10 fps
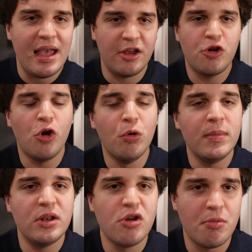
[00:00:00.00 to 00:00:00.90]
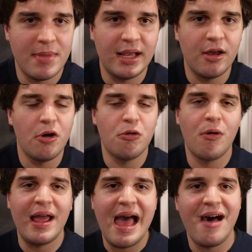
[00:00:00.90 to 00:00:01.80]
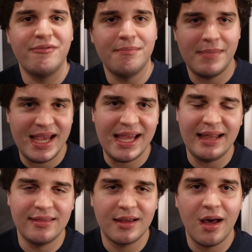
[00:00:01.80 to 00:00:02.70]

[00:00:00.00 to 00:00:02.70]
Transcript: and Colman Domingo, who I have making the